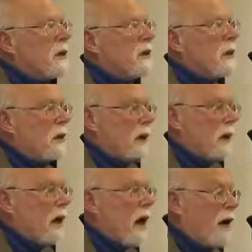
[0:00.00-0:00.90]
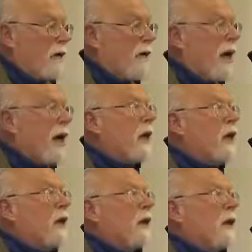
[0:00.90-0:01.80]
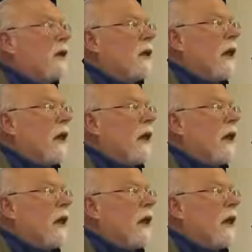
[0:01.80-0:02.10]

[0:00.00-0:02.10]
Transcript: And I remain, and